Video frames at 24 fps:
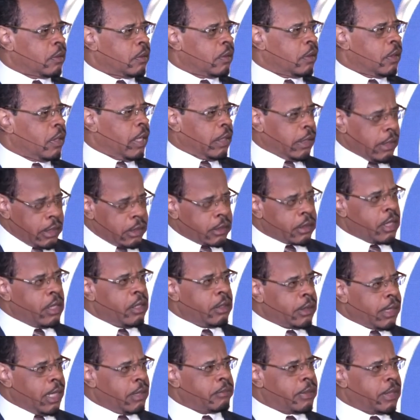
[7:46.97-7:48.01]
And there's going to
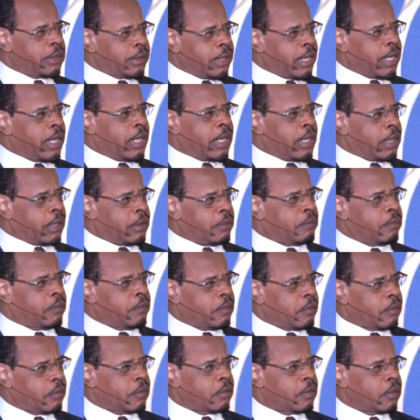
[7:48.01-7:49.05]
come a time
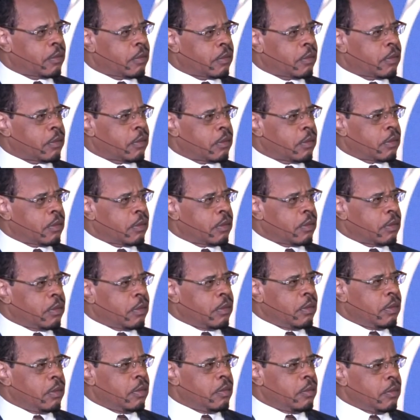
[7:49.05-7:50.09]

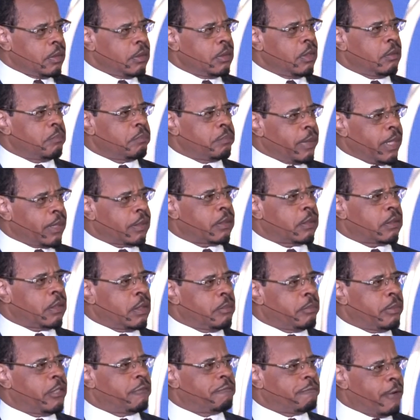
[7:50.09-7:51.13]
when your brother going to
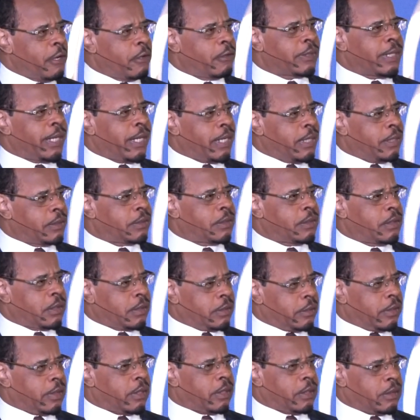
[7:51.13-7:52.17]
be 4 days in the
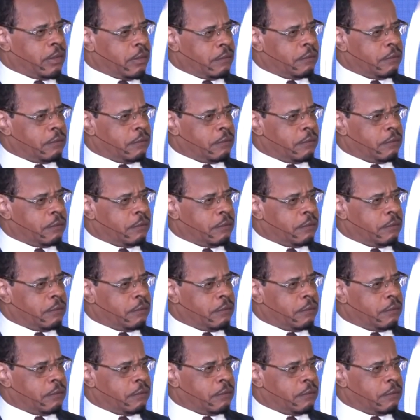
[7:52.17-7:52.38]
grave.